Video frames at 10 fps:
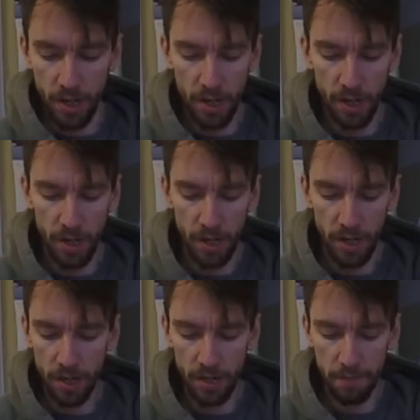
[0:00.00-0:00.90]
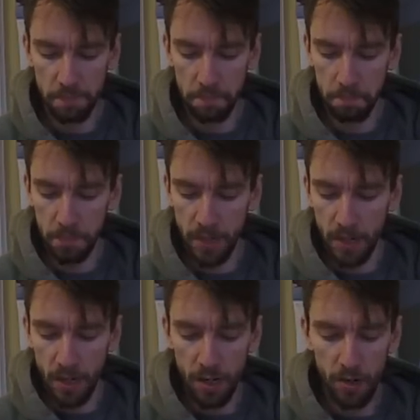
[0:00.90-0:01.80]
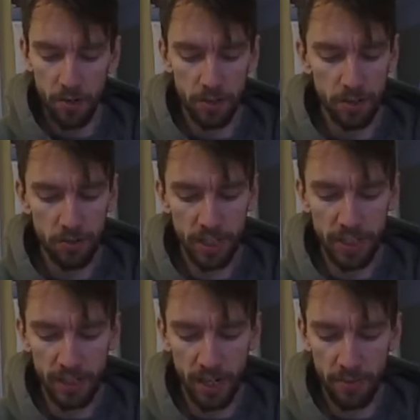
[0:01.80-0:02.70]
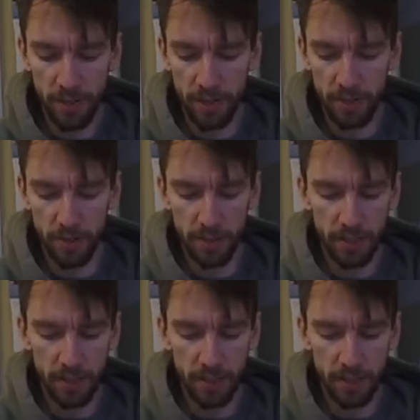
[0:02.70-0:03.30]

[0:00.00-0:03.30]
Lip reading: And, you know, there's no set time that I do this.